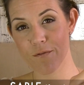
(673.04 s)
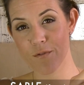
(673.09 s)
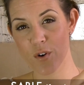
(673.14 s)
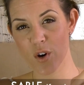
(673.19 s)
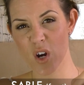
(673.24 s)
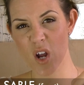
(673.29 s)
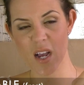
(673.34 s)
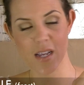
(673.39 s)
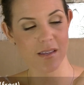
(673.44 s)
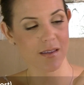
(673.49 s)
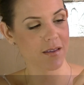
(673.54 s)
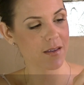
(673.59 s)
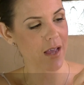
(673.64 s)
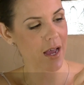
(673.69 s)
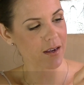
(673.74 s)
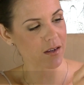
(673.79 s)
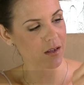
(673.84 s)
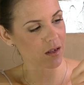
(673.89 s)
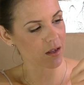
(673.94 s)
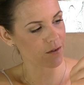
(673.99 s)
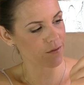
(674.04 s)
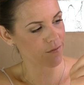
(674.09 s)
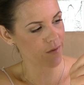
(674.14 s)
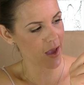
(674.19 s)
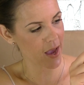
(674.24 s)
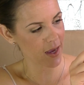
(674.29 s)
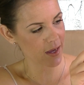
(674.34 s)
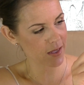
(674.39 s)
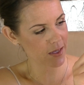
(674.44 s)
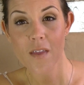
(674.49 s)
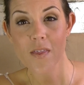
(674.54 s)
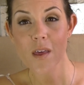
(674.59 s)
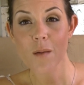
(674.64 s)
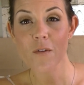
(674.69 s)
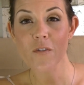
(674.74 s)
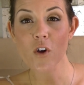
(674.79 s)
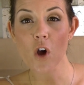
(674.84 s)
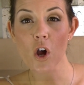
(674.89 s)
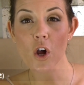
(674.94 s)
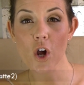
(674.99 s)
for a nice subtle effect. Then
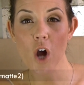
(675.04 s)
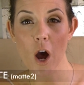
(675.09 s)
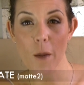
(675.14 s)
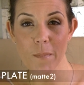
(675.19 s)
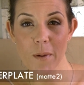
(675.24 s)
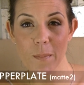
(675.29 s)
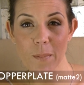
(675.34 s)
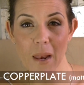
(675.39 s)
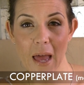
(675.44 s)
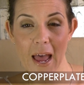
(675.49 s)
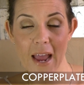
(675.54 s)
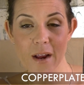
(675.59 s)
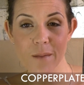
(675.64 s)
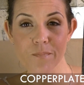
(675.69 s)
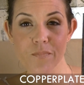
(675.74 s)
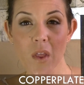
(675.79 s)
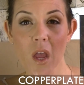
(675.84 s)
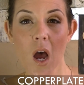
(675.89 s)
we've got Copperplate.